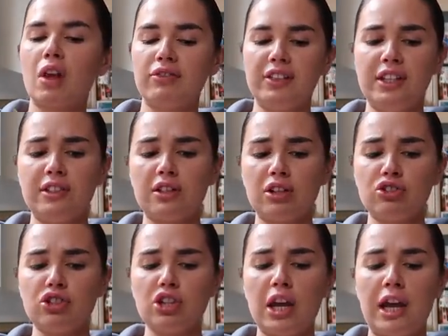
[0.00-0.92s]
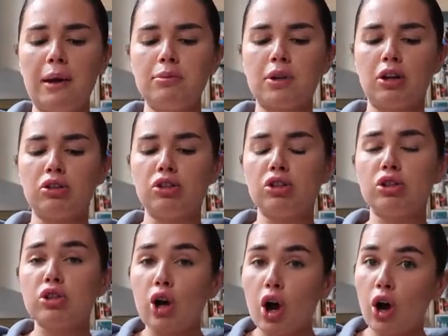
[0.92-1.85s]
These chips are
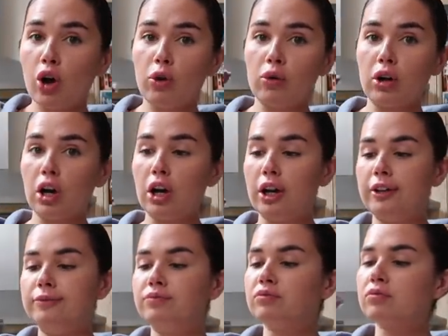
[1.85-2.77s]
so good.